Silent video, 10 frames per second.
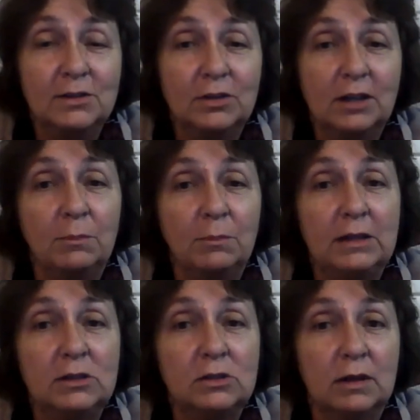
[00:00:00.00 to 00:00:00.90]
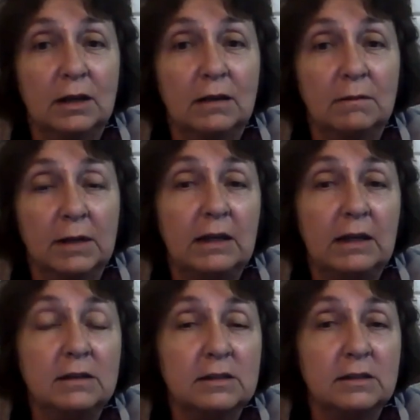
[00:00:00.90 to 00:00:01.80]
to come into an
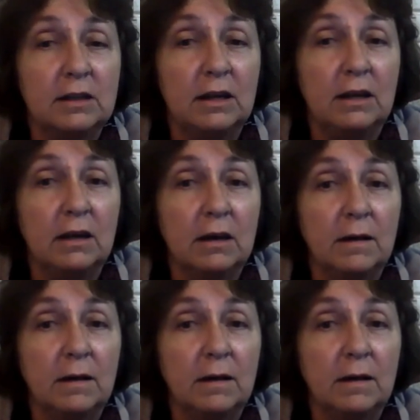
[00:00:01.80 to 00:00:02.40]
industry